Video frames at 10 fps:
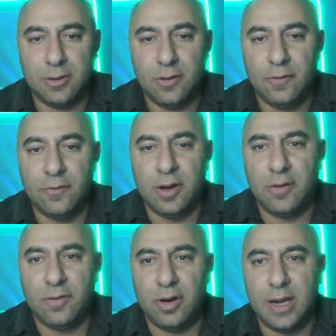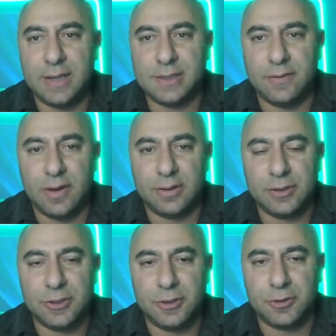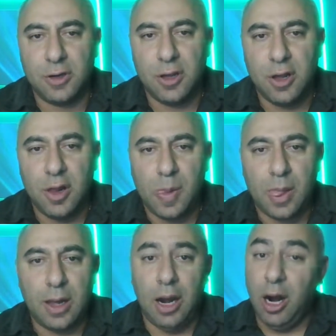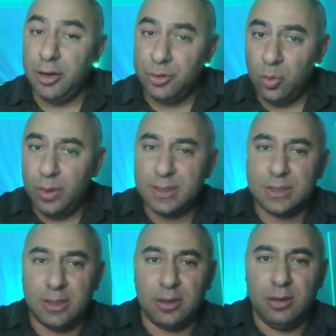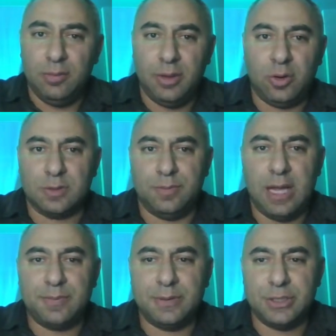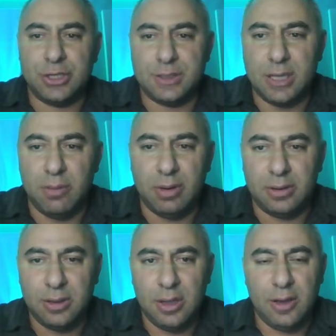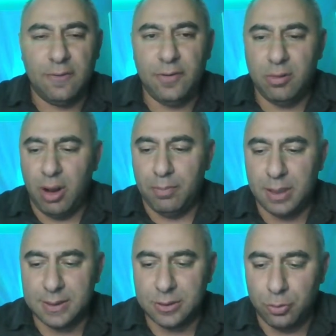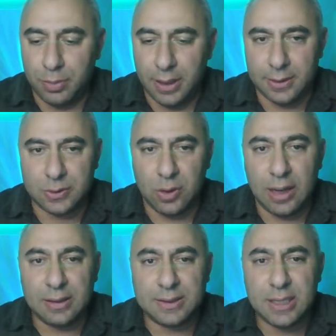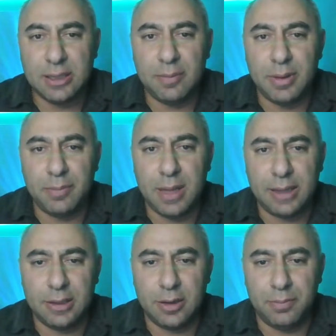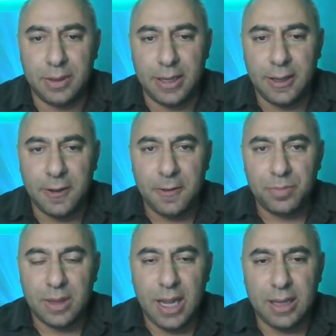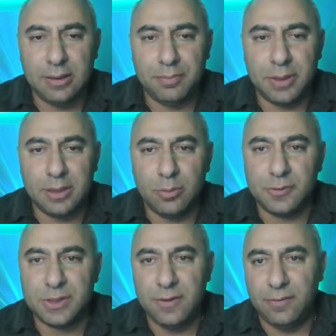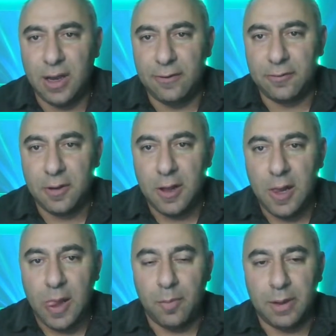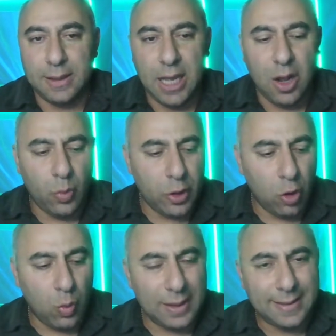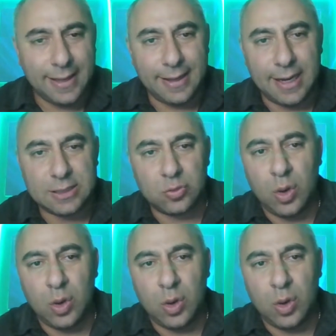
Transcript: Very, very nice advantage here. Hard to win still, because black position is out, but very unpleasant to play. So understandably, black didn't play that, play the move c5. But now we know one thing, guys.